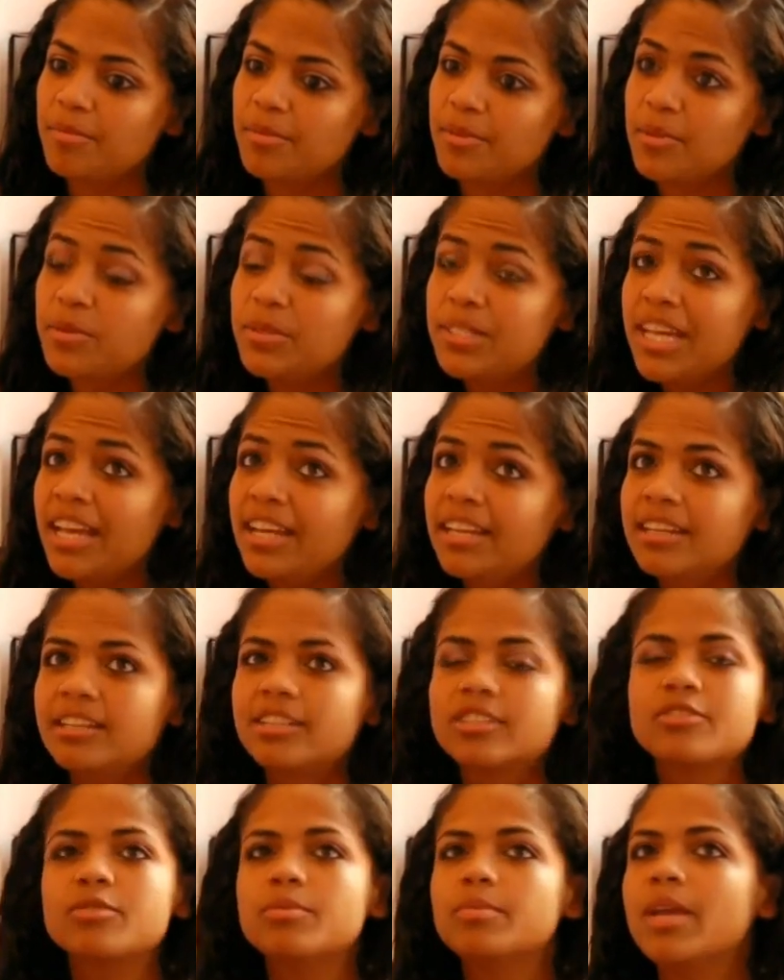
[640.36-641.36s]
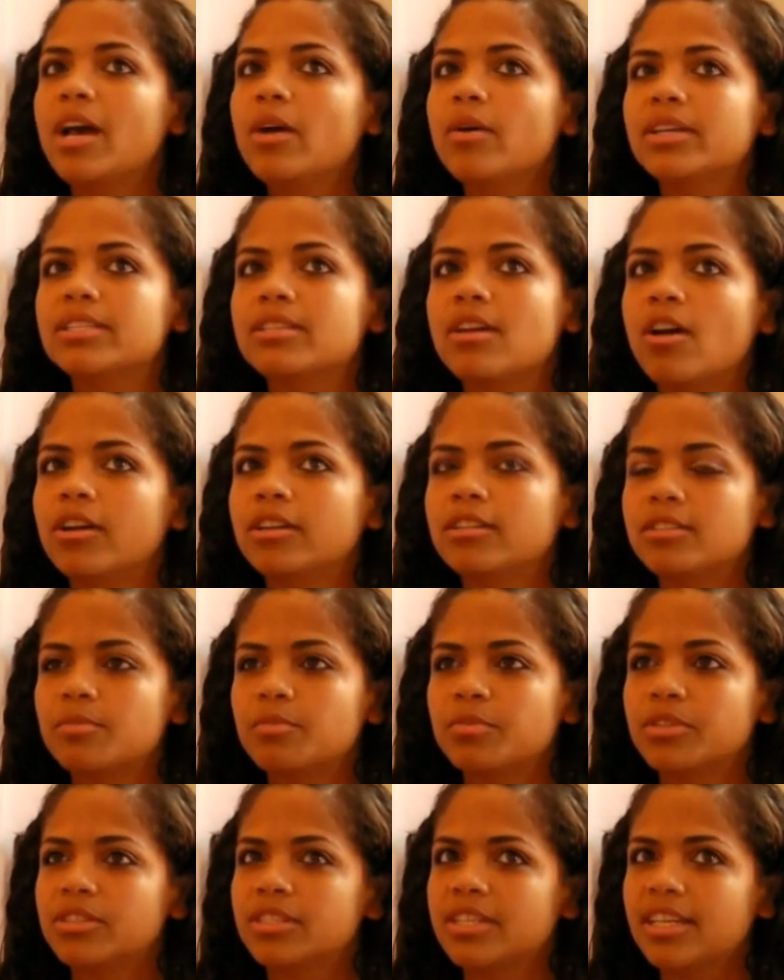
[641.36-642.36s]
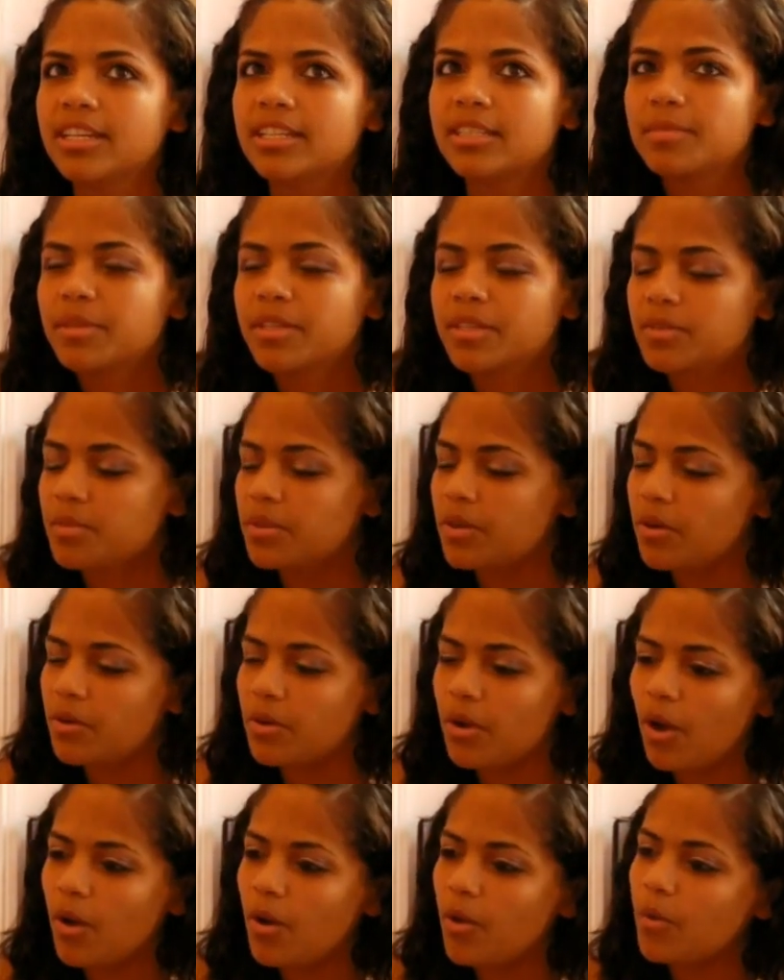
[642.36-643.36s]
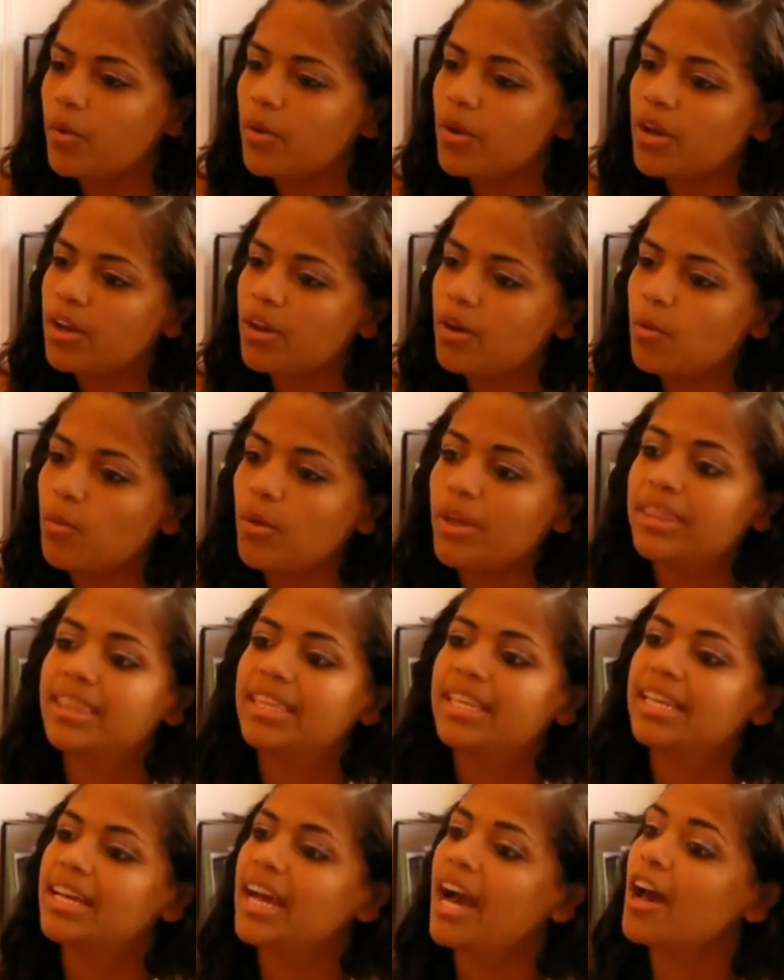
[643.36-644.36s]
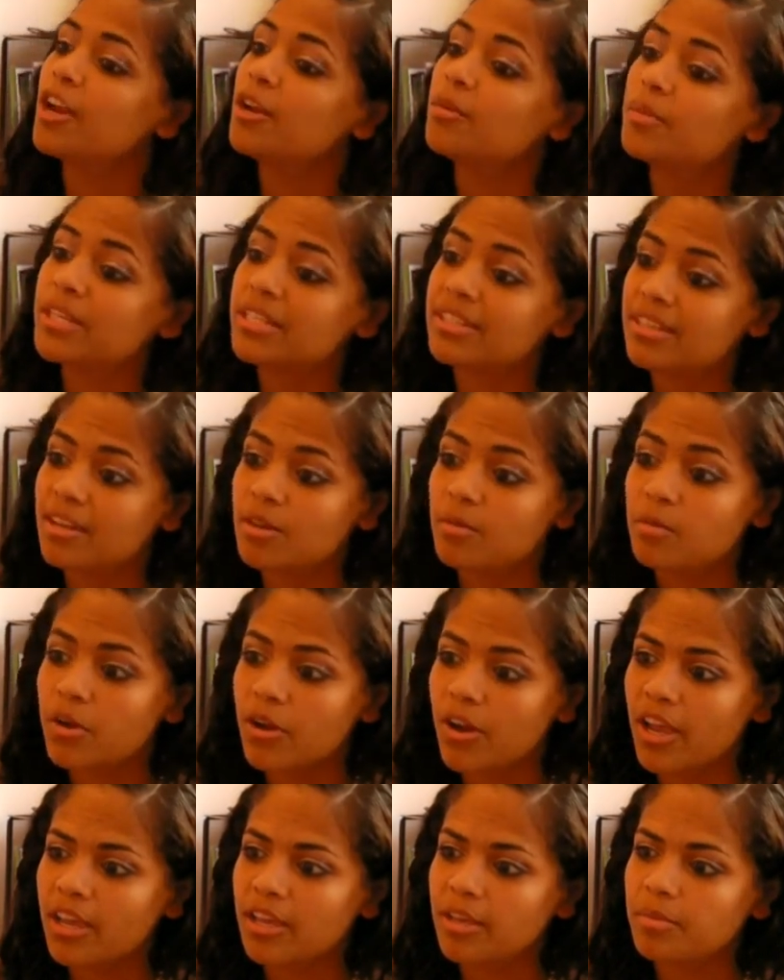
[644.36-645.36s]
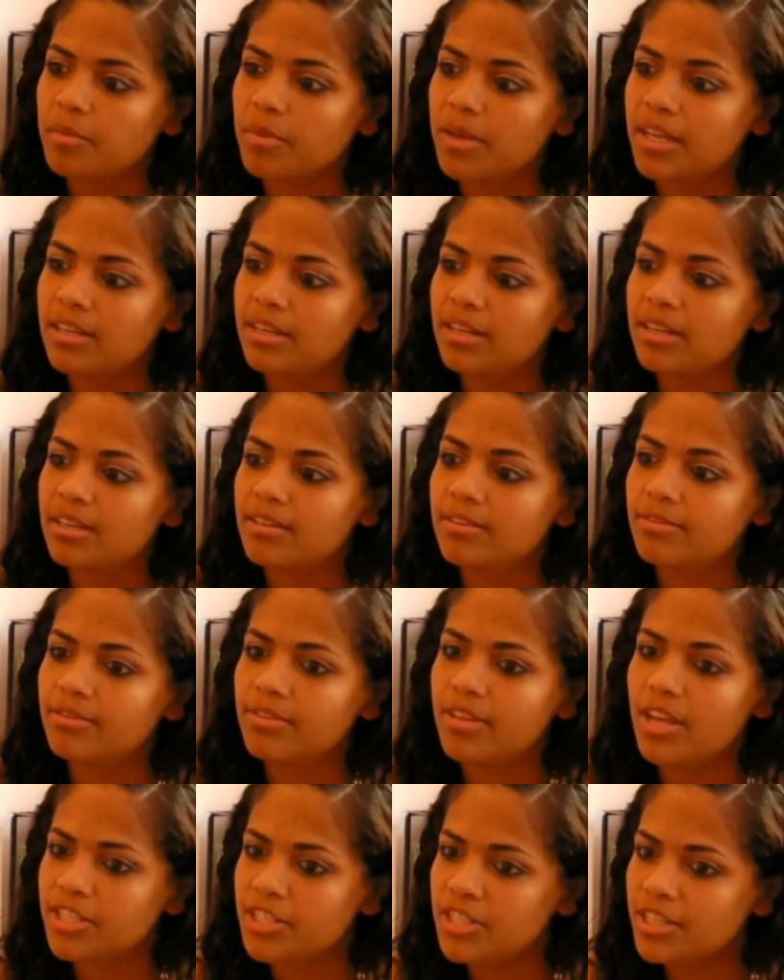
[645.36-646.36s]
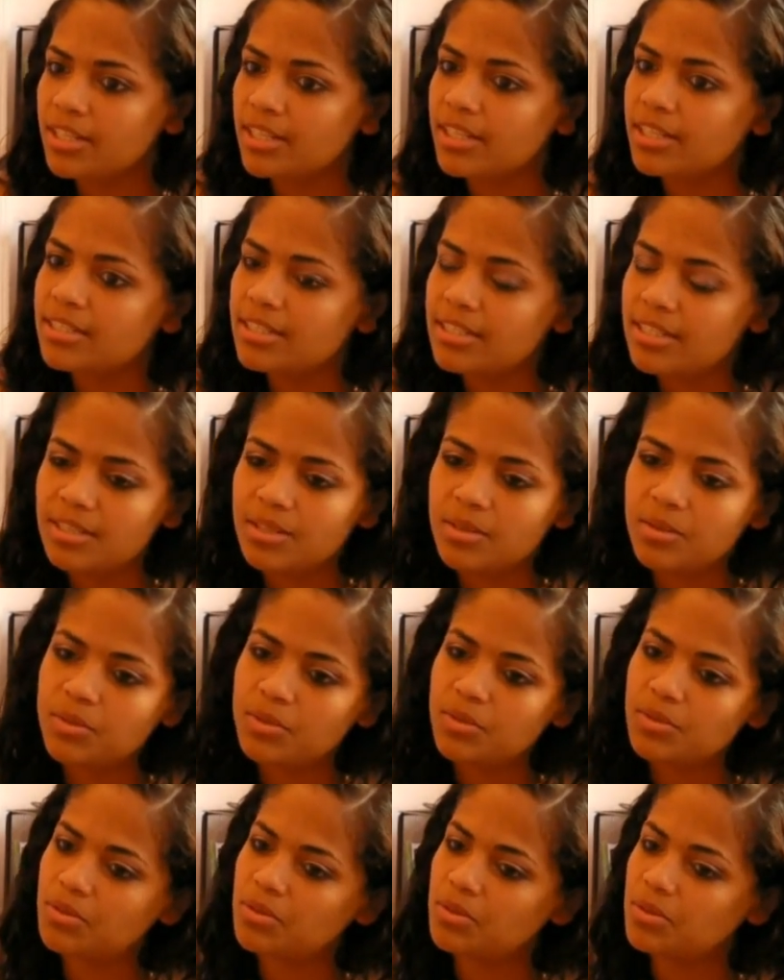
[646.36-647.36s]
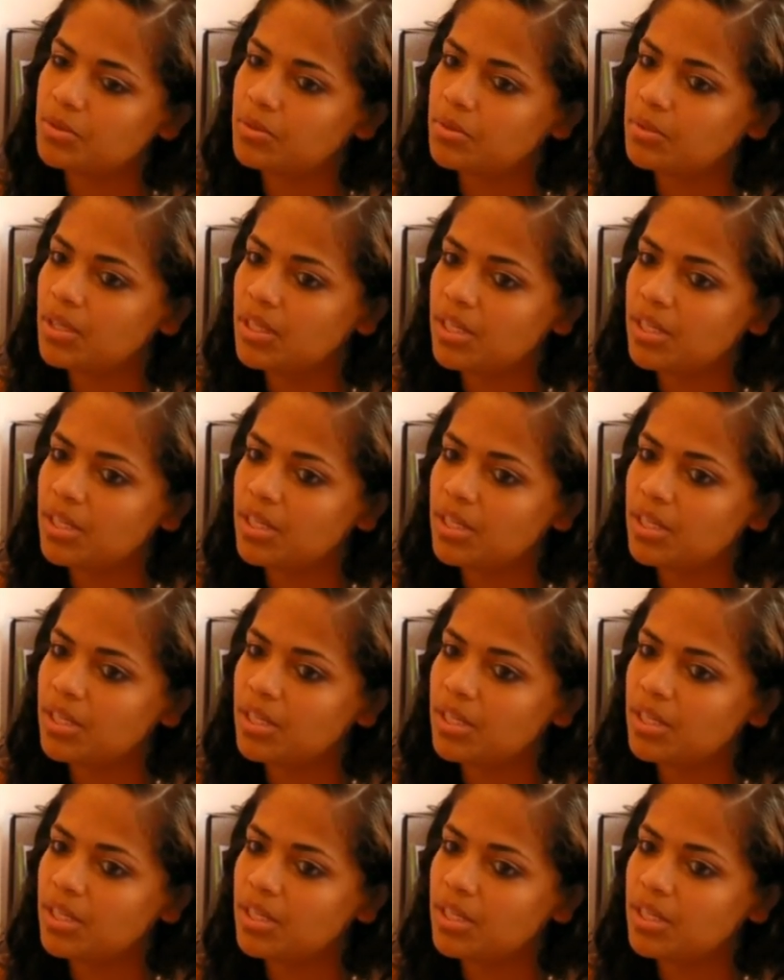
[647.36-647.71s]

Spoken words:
So 10 years from now, it's hard to predict because we don't know what the economy is going to bring. But Flushing continues to